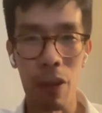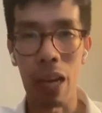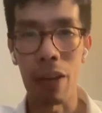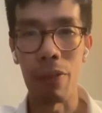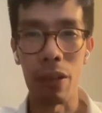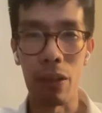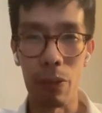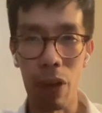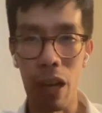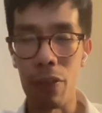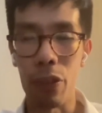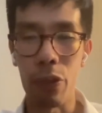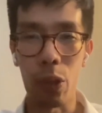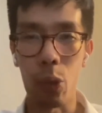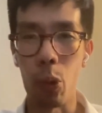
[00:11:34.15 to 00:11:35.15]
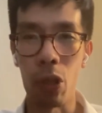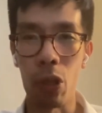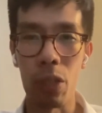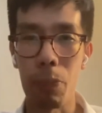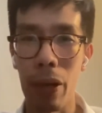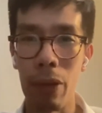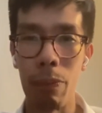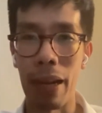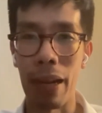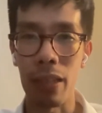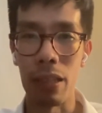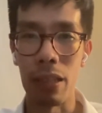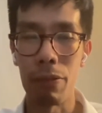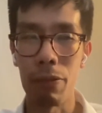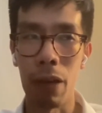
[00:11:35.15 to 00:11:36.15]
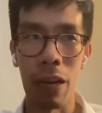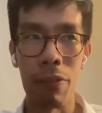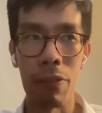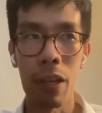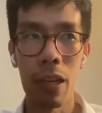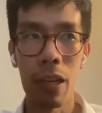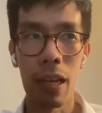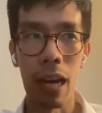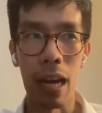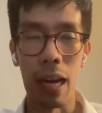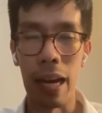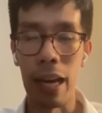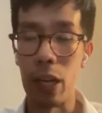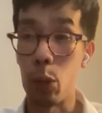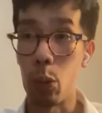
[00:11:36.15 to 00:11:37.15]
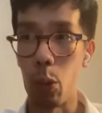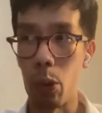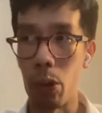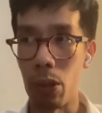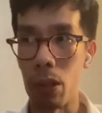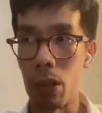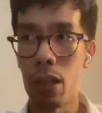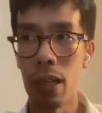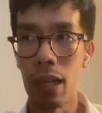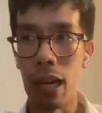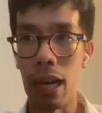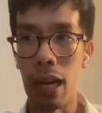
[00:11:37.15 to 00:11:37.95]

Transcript: 5.75 pared back to 5.25.